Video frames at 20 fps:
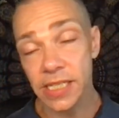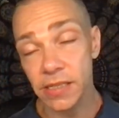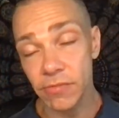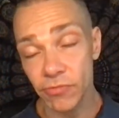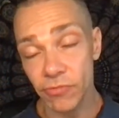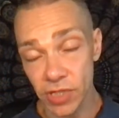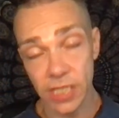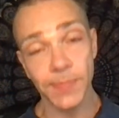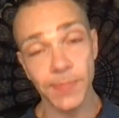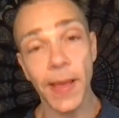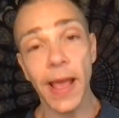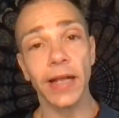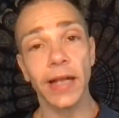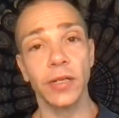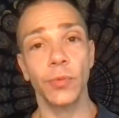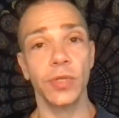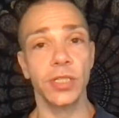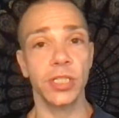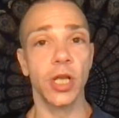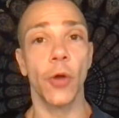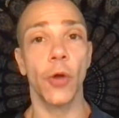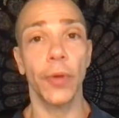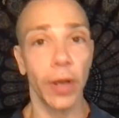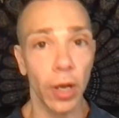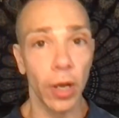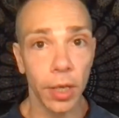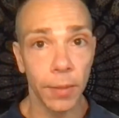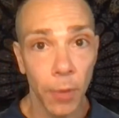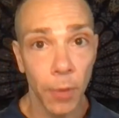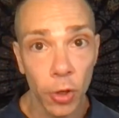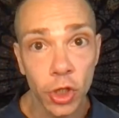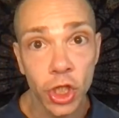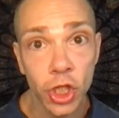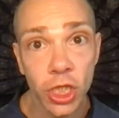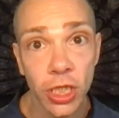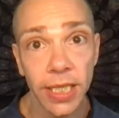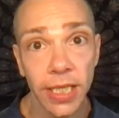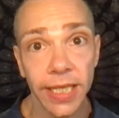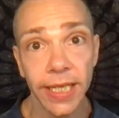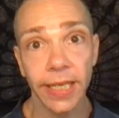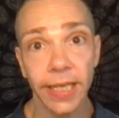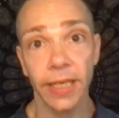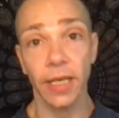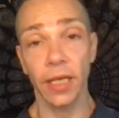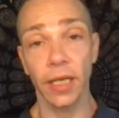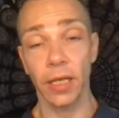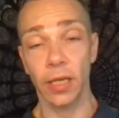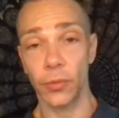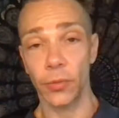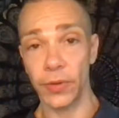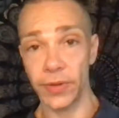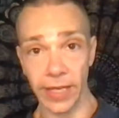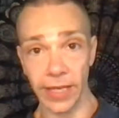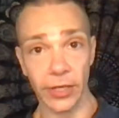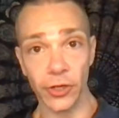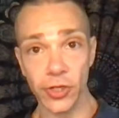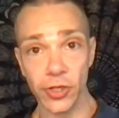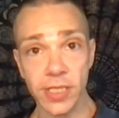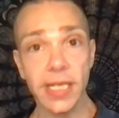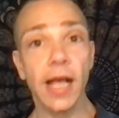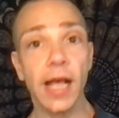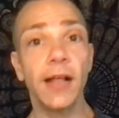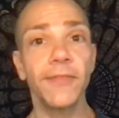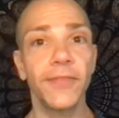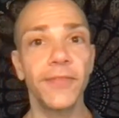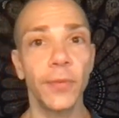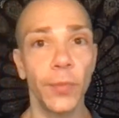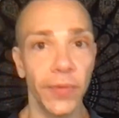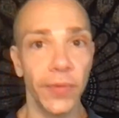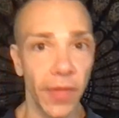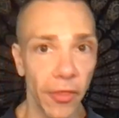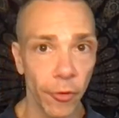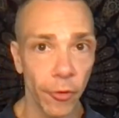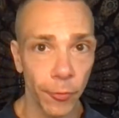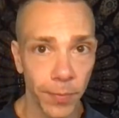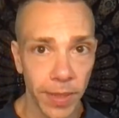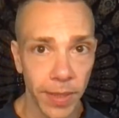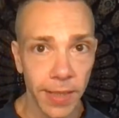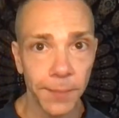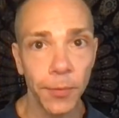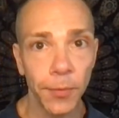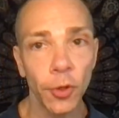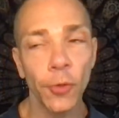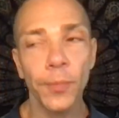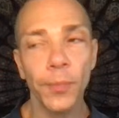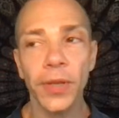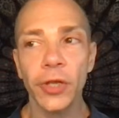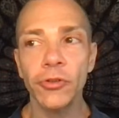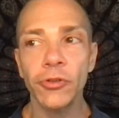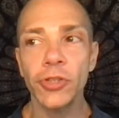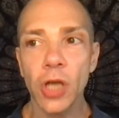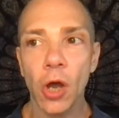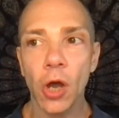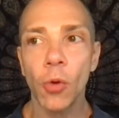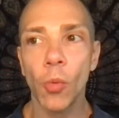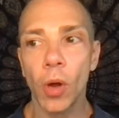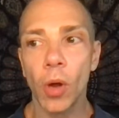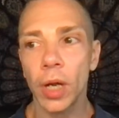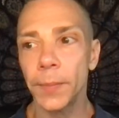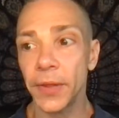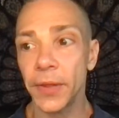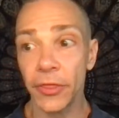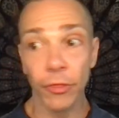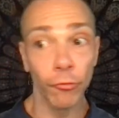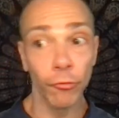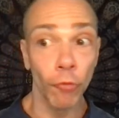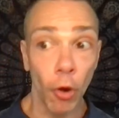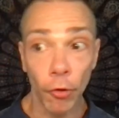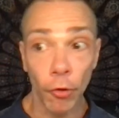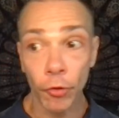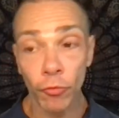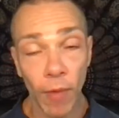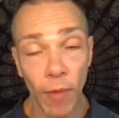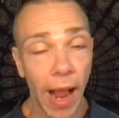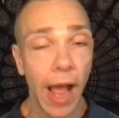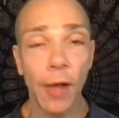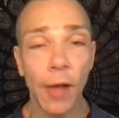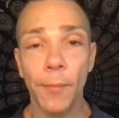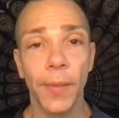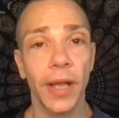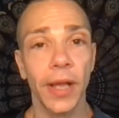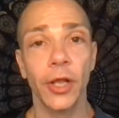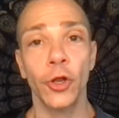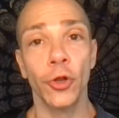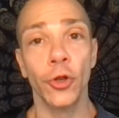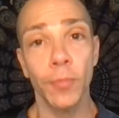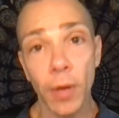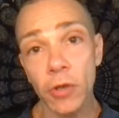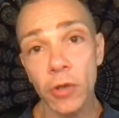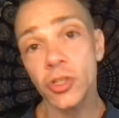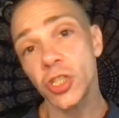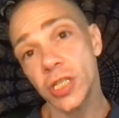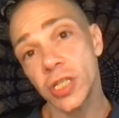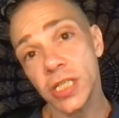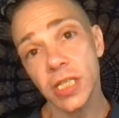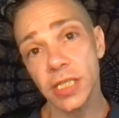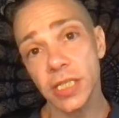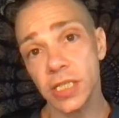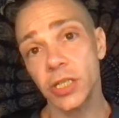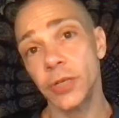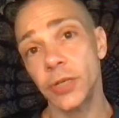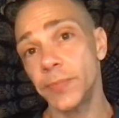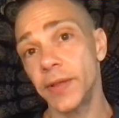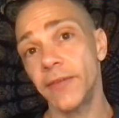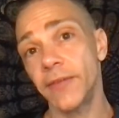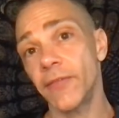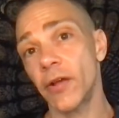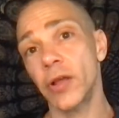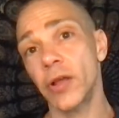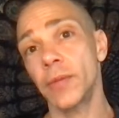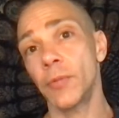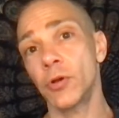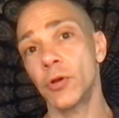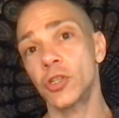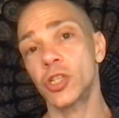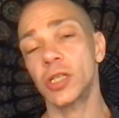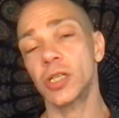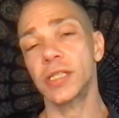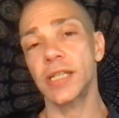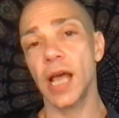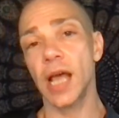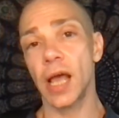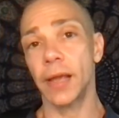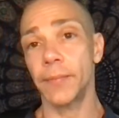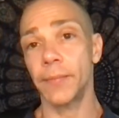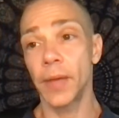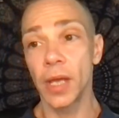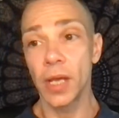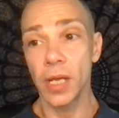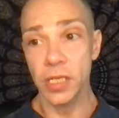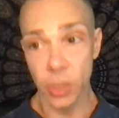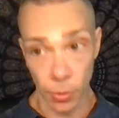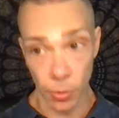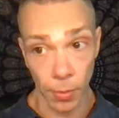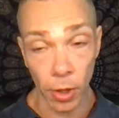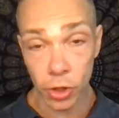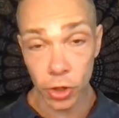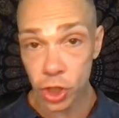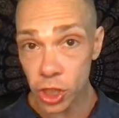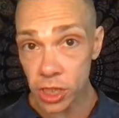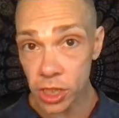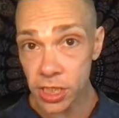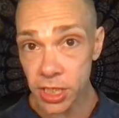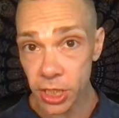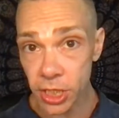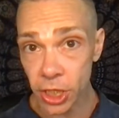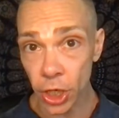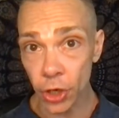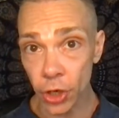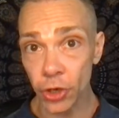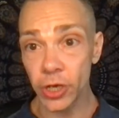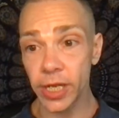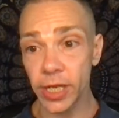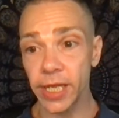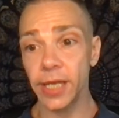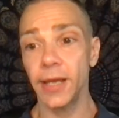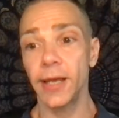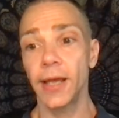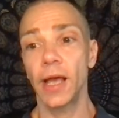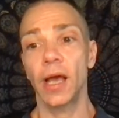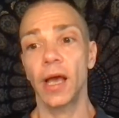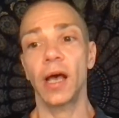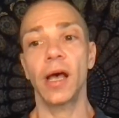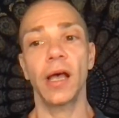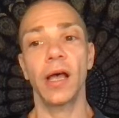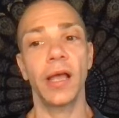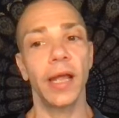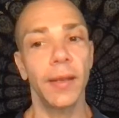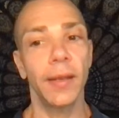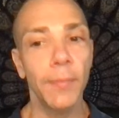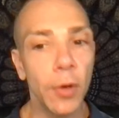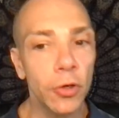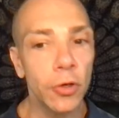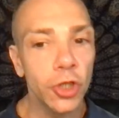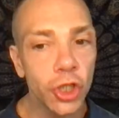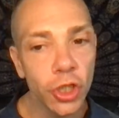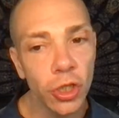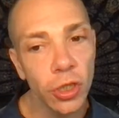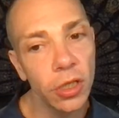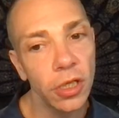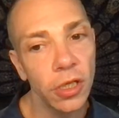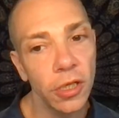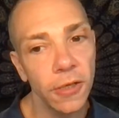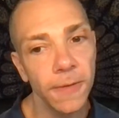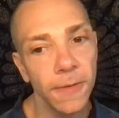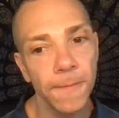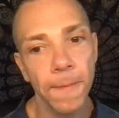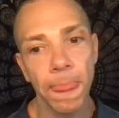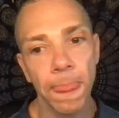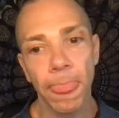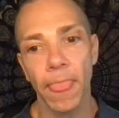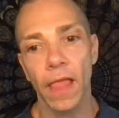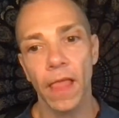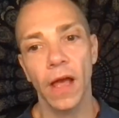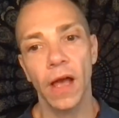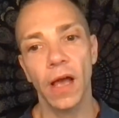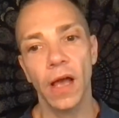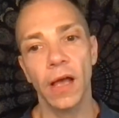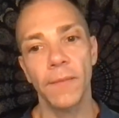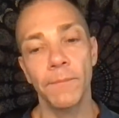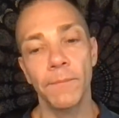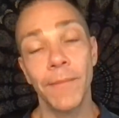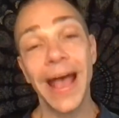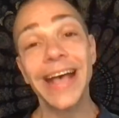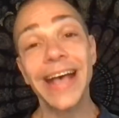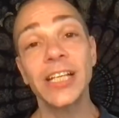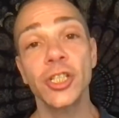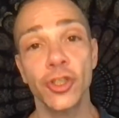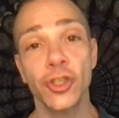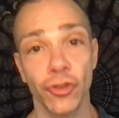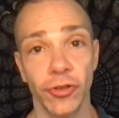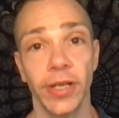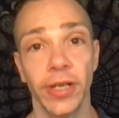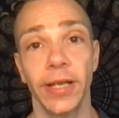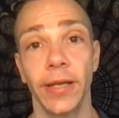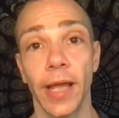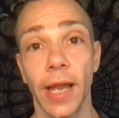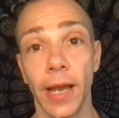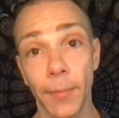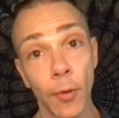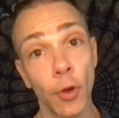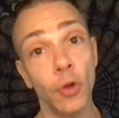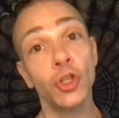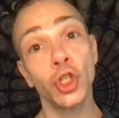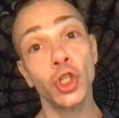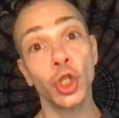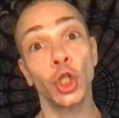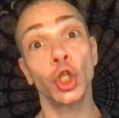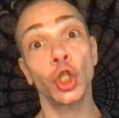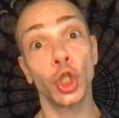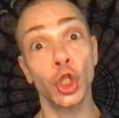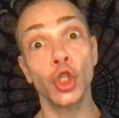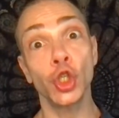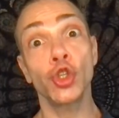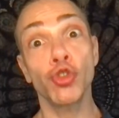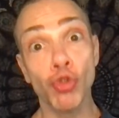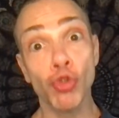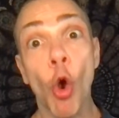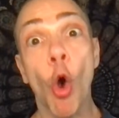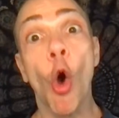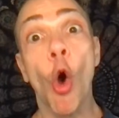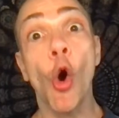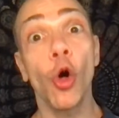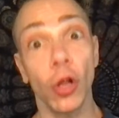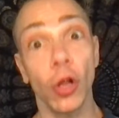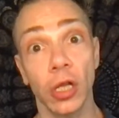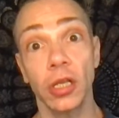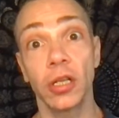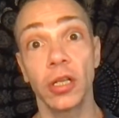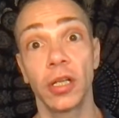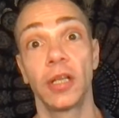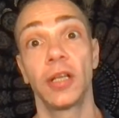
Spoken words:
respect what's going on emotionally within yourself and with other people, but you don't want to be thrown around by your emotions because it could be a very emotional time. So emotional security and emotional mastery and emotional control